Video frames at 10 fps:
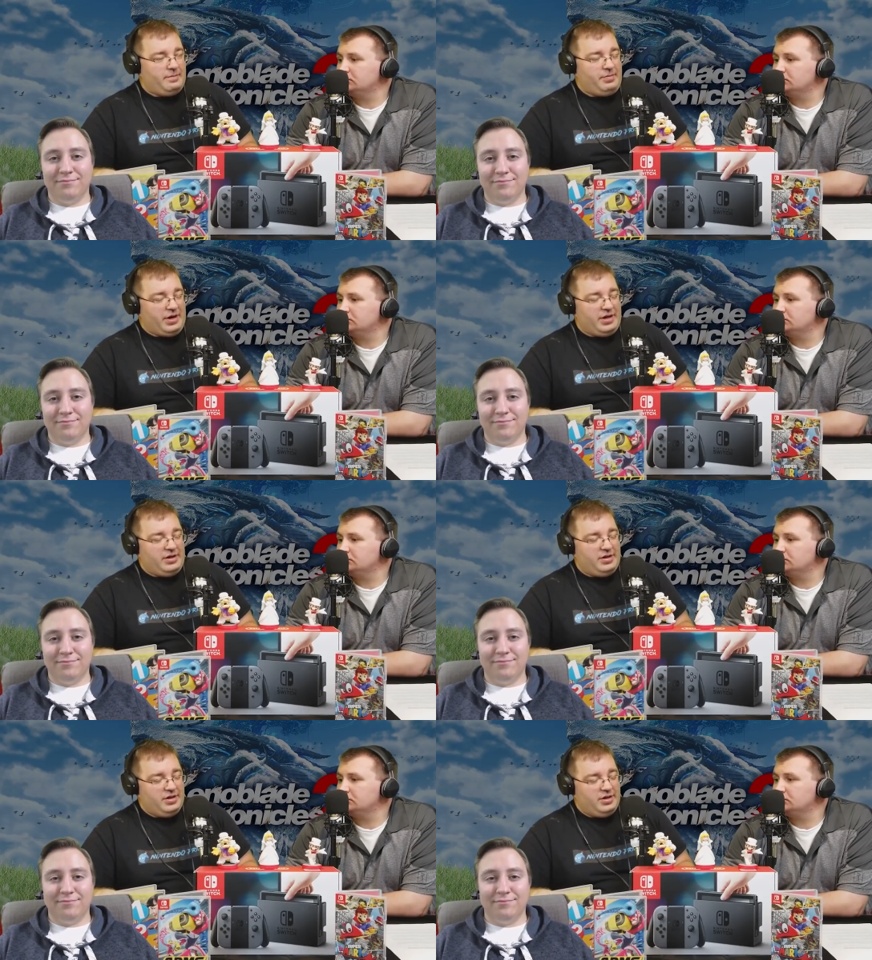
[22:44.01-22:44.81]

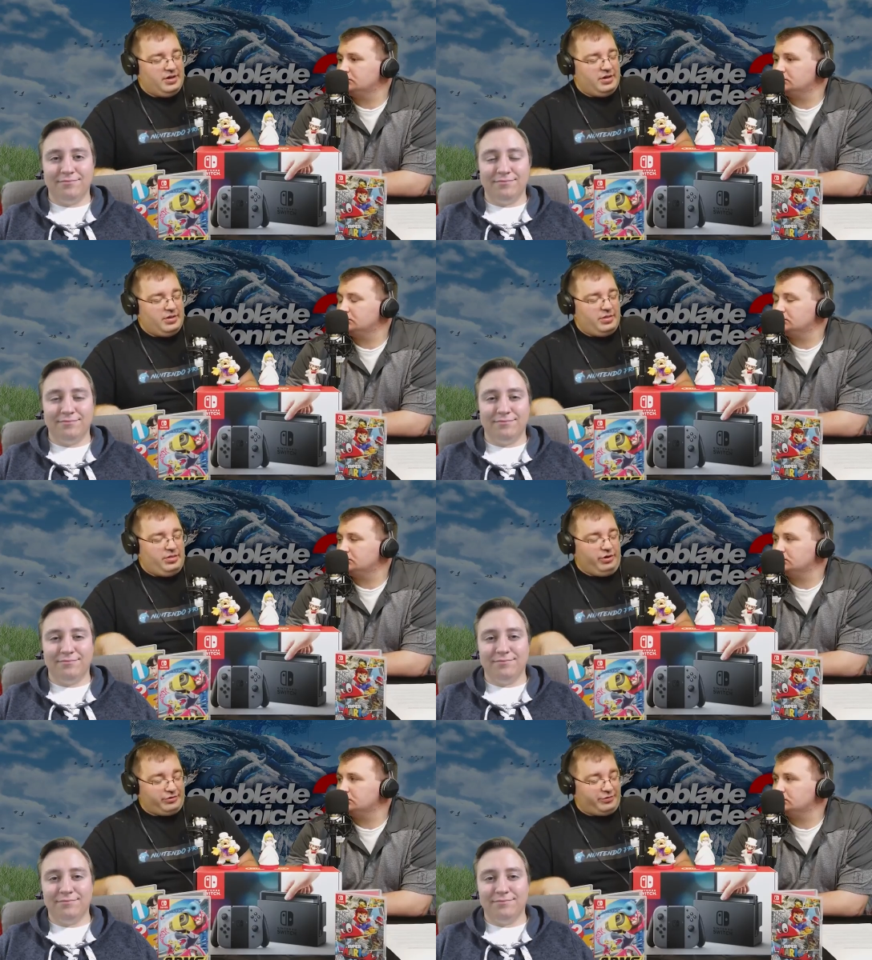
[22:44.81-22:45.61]
Speaker 1: but
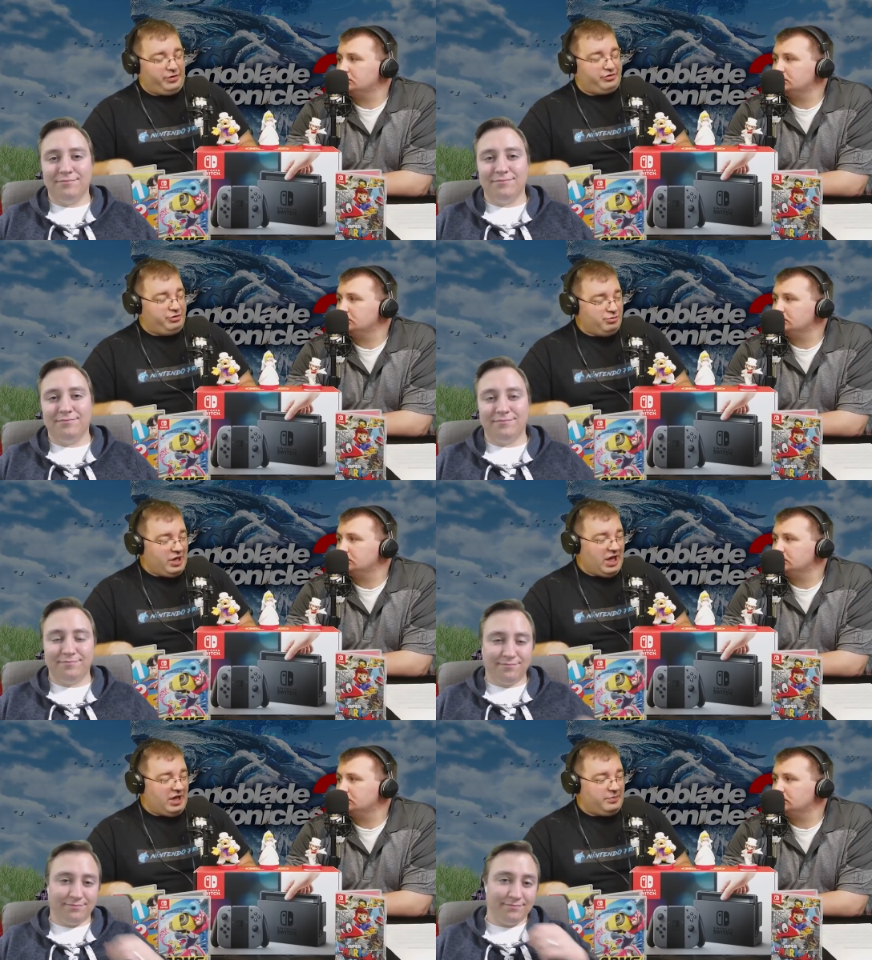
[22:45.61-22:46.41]
those first two
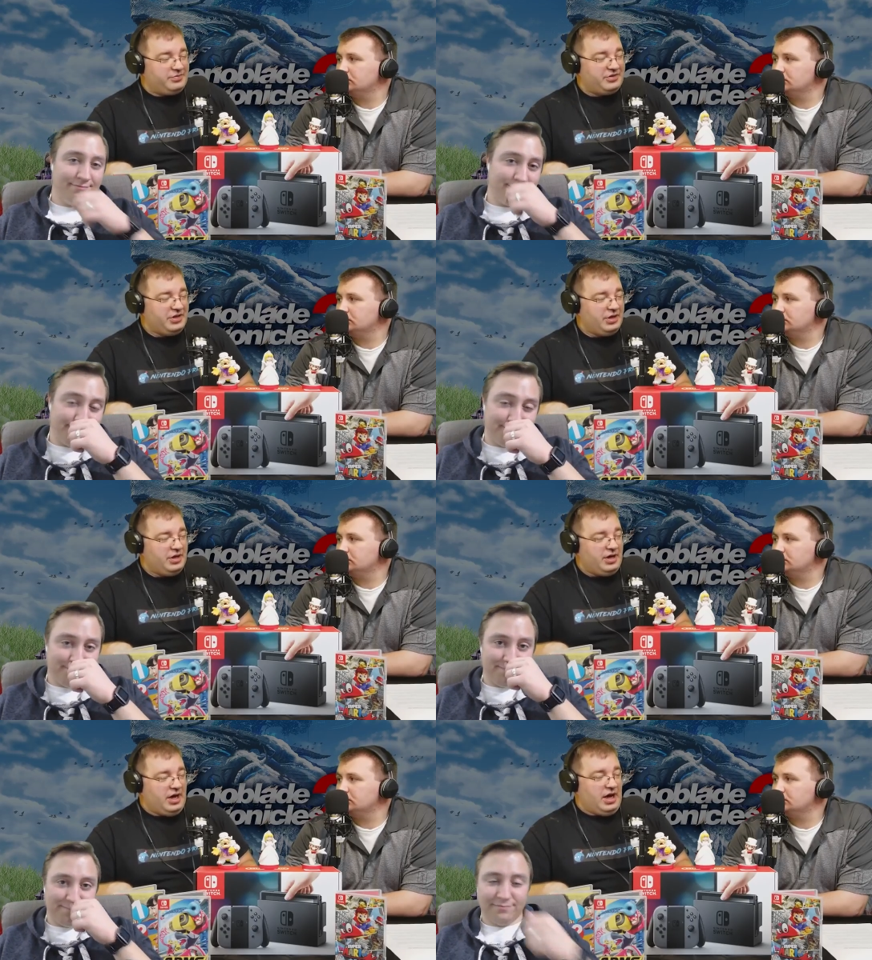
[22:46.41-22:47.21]
games
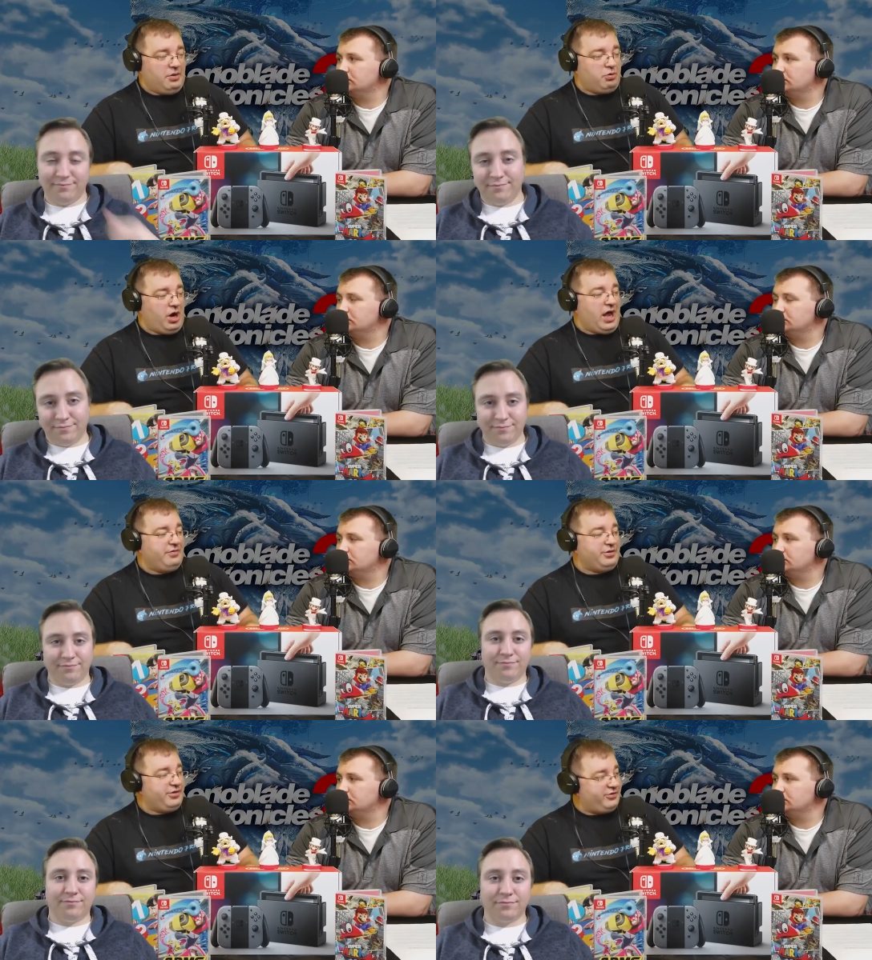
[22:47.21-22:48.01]
were
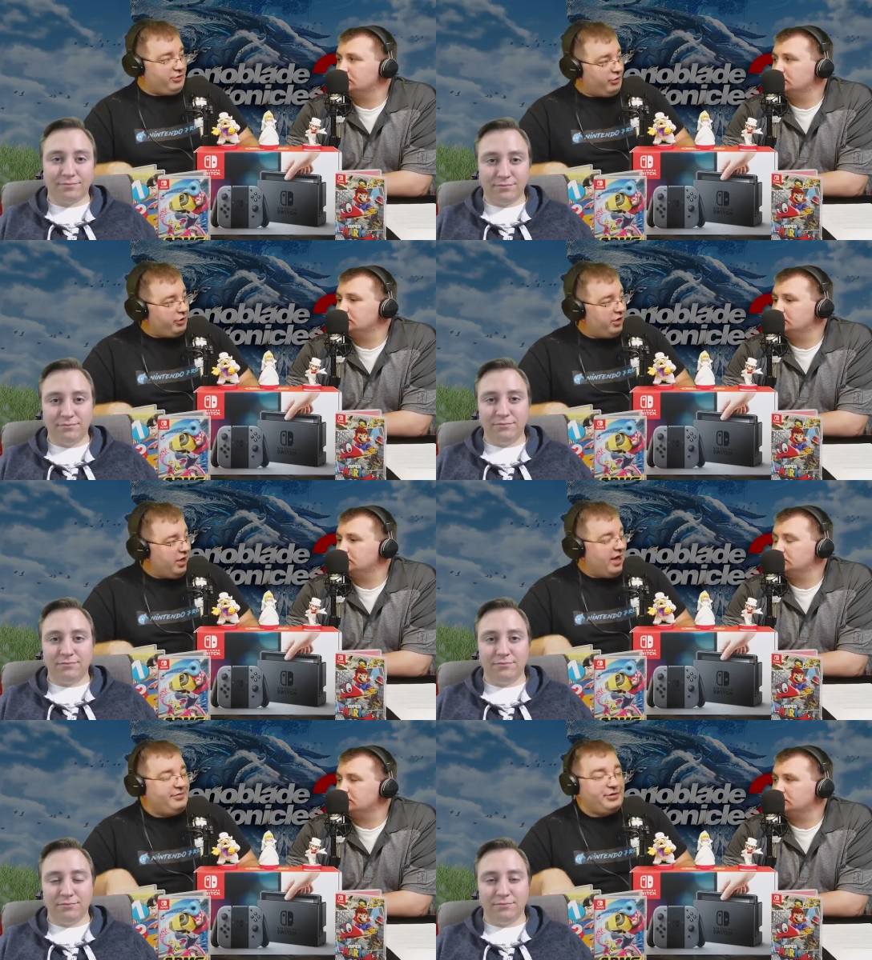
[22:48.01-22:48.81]
heavily
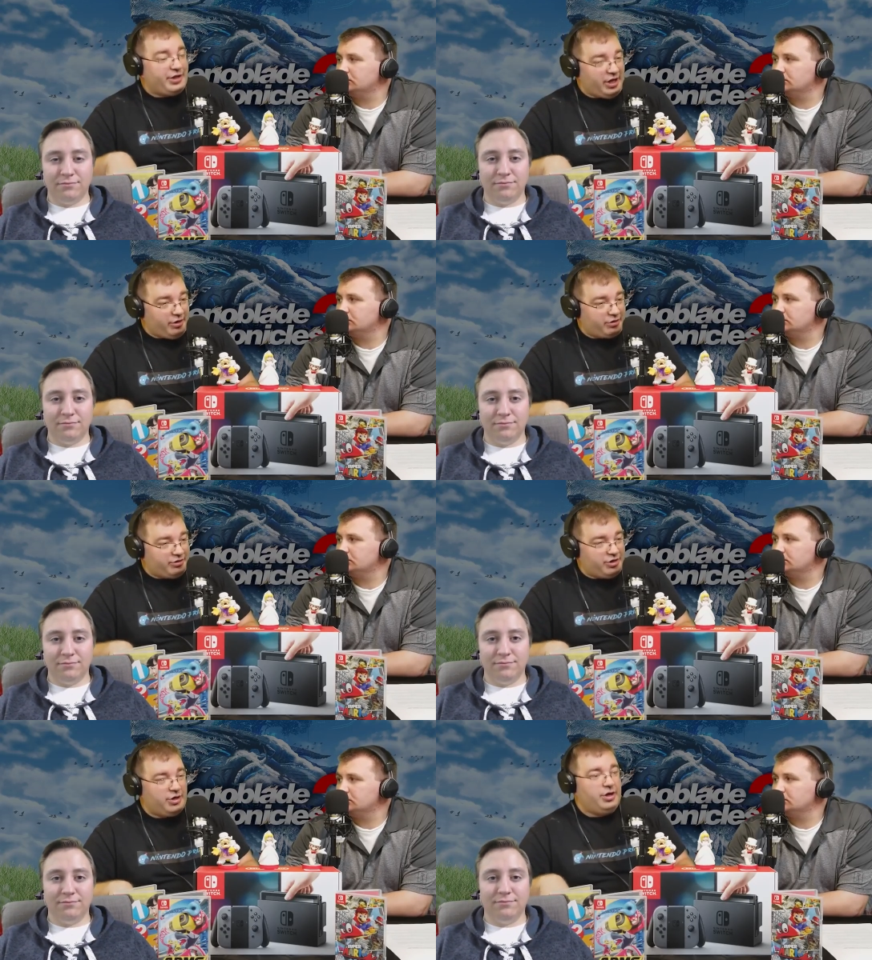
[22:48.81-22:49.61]
story, heavily
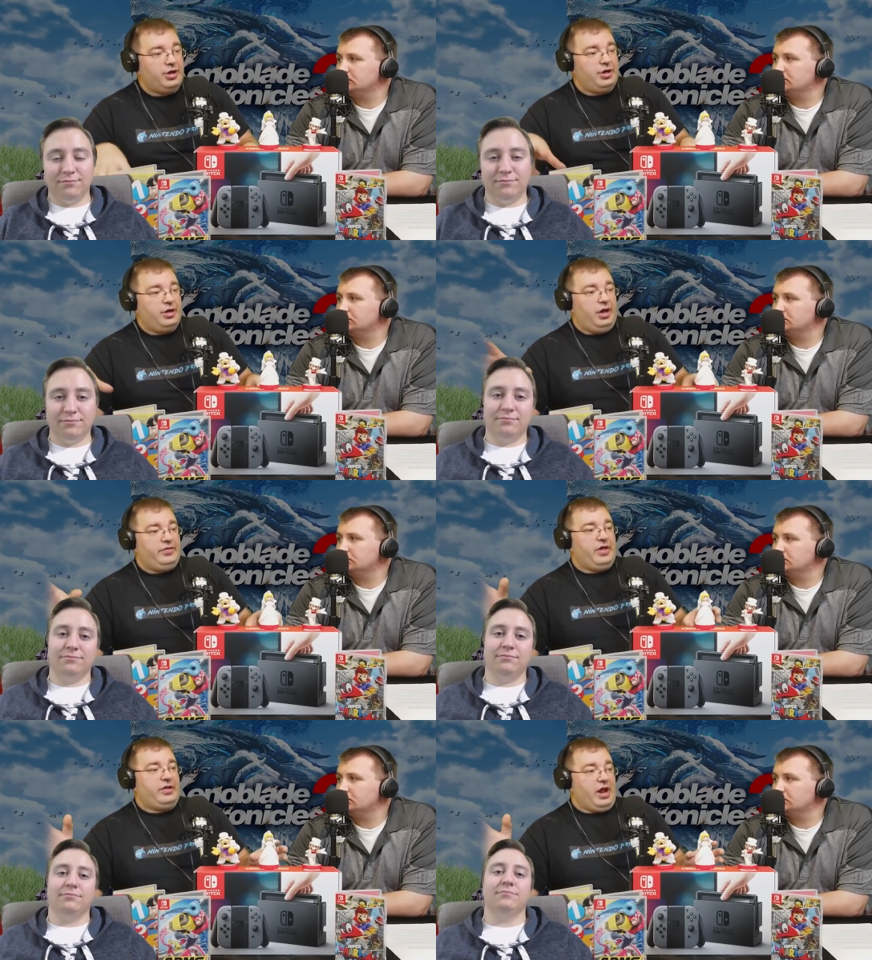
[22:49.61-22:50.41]
character,
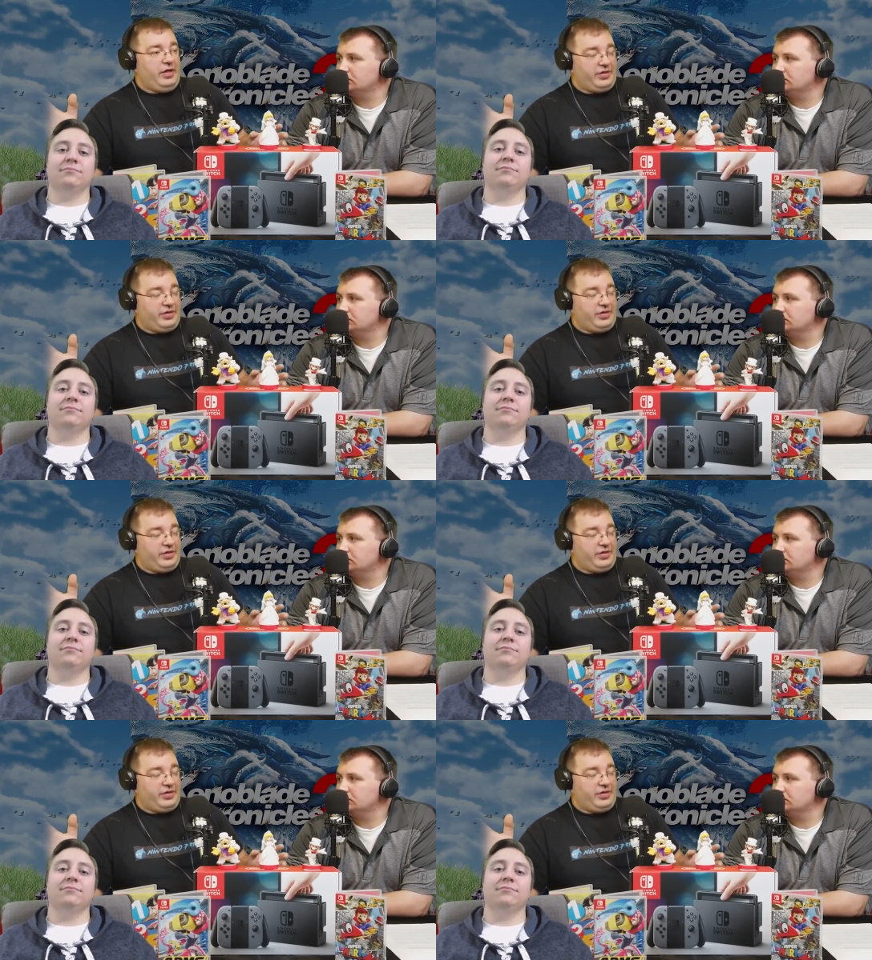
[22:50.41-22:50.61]
and then